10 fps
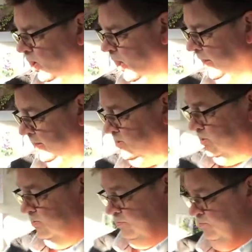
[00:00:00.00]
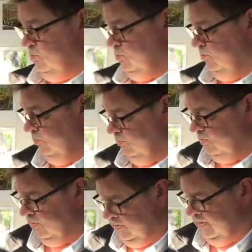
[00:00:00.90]
and
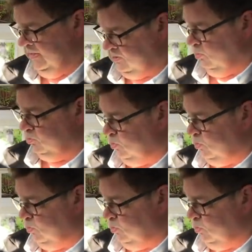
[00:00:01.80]
he's got